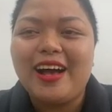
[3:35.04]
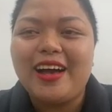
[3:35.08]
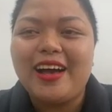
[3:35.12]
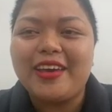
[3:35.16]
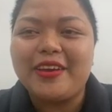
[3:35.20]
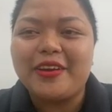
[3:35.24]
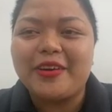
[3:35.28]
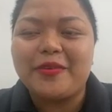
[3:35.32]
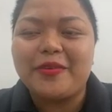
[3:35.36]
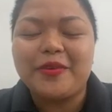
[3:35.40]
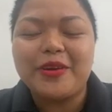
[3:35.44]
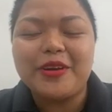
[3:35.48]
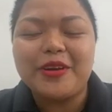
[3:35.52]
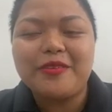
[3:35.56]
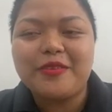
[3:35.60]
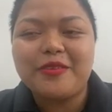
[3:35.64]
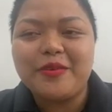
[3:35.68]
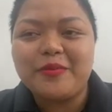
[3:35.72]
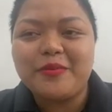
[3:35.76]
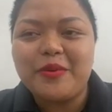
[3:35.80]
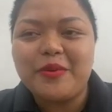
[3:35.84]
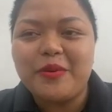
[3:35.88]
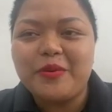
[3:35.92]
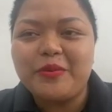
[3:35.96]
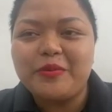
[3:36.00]
your work
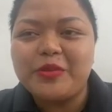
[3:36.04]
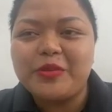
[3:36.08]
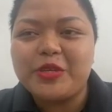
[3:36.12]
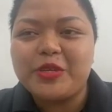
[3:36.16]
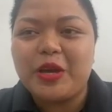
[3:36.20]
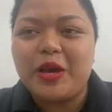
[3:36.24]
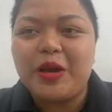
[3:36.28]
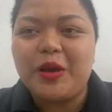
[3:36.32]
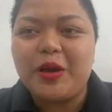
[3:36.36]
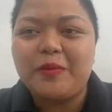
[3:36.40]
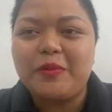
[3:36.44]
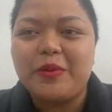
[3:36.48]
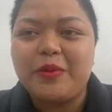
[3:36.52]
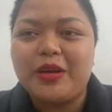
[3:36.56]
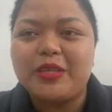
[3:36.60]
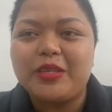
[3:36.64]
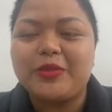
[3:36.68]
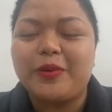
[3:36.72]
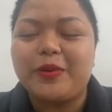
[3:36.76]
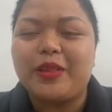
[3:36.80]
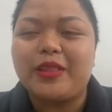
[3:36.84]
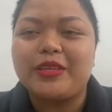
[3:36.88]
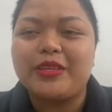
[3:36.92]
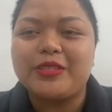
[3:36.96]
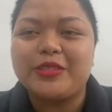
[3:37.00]
from home job
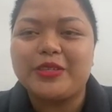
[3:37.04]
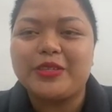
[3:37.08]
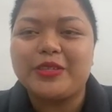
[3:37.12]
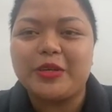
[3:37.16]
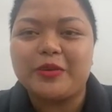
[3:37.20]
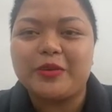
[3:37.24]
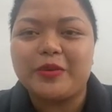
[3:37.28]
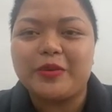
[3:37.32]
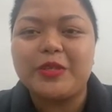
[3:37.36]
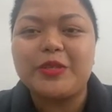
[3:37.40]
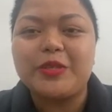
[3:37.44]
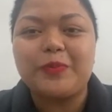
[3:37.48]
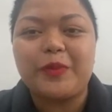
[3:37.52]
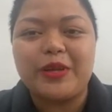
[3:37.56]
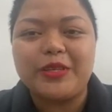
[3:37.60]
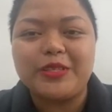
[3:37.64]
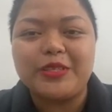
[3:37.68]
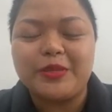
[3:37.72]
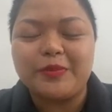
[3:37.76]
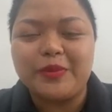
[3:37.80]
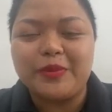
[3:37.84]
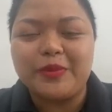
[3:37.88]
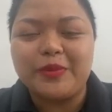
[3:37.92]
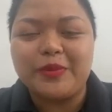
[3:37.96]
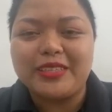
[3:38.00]
as well as your
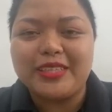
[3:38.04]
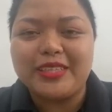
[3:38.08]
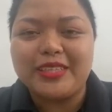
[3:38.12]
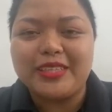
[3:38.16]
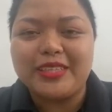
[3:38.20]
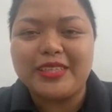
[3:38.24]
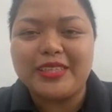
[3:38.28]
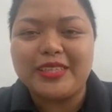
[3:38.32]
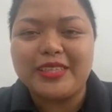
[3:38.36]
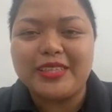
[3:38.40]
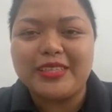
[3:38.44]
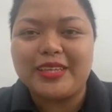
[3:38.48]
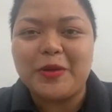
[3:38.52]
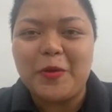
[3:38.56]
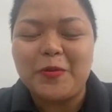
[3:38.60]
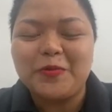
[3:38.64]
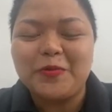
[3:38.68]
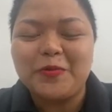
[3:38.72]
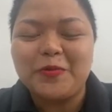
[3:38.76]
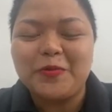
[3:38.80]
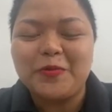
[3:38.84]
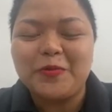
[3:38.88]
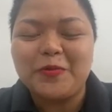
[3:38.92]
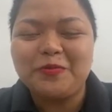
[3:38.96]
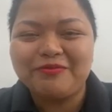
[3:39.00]
responsibilities
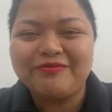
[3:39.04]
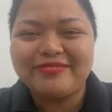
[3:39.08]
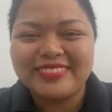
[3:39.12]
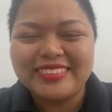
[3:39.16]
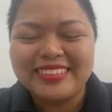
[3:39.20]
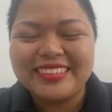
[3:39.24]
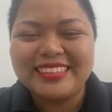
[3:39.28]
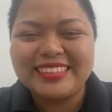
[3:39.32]
at home.